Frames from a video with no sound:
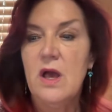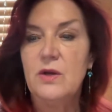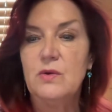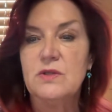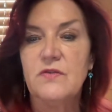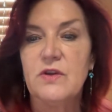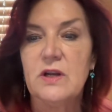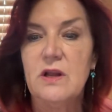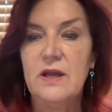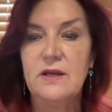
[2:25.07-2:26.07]
And also if you'd
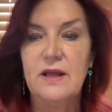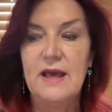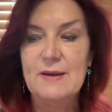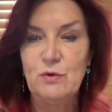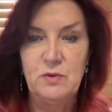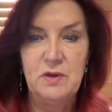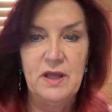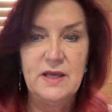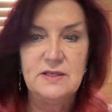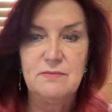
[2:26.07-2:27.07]
like an animal
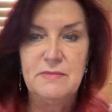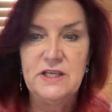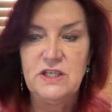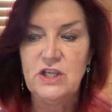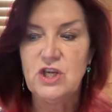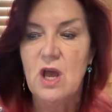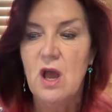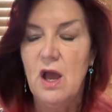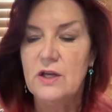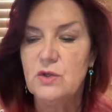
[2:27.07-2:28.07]
communication message,
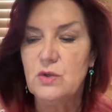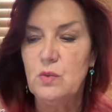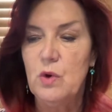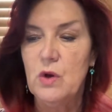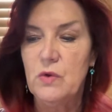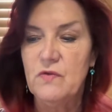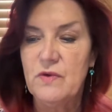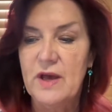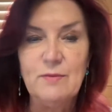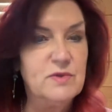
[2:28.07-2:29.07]
I do work
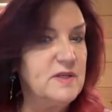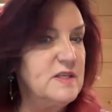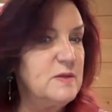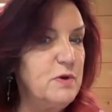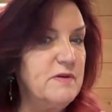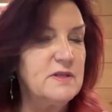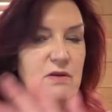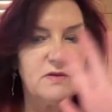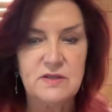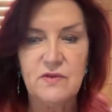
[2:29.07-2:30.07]
with animals in spirit,
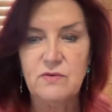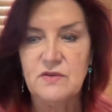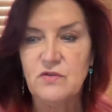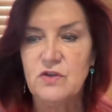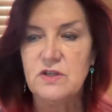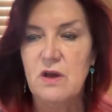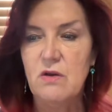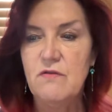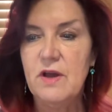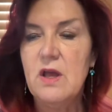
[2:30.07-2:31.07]
so that's those that have crossed
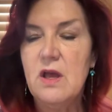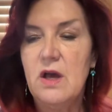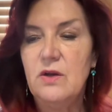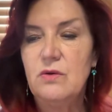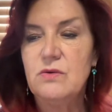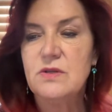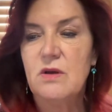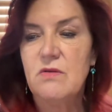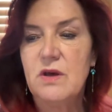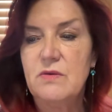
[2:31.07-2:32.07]
over, and
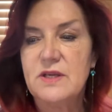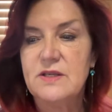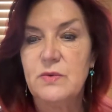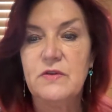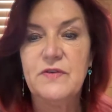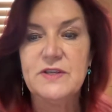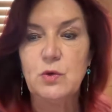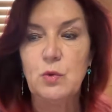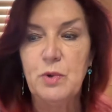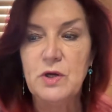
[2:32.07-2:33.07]
also those that are still in the
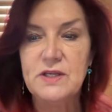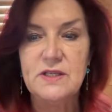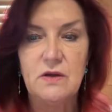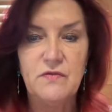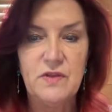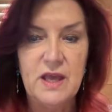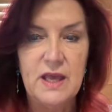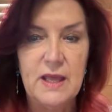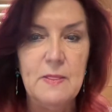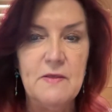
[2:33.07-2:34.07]
physical body. So if they're
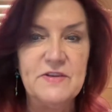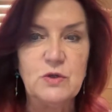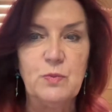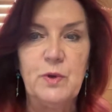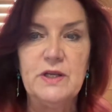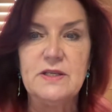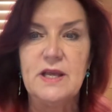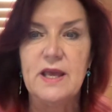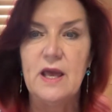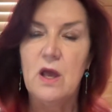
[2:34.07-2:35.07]
in the physical bodies
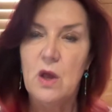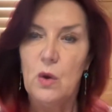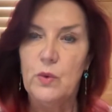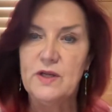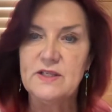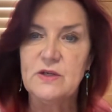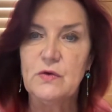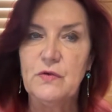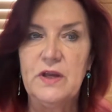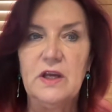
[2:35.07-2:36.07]
here, we can
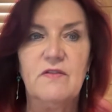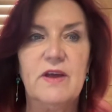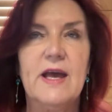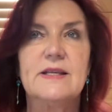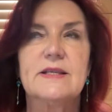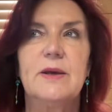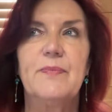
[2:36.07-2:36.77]
still think of it as